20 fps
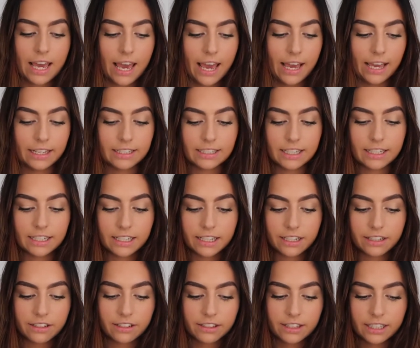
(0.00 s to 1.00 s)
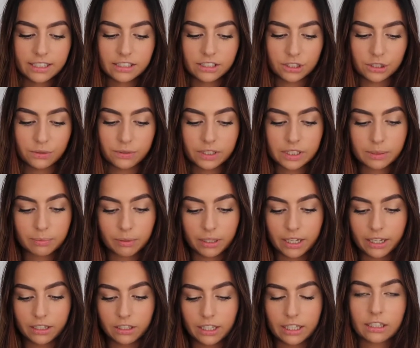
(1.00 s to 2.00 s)
And in here they do
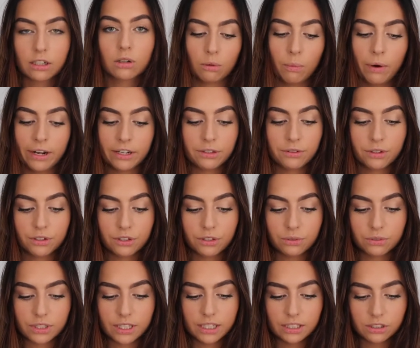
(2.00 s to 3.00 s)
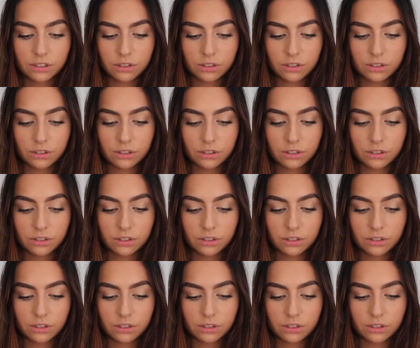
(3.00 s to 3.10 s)
explain like when you can use it.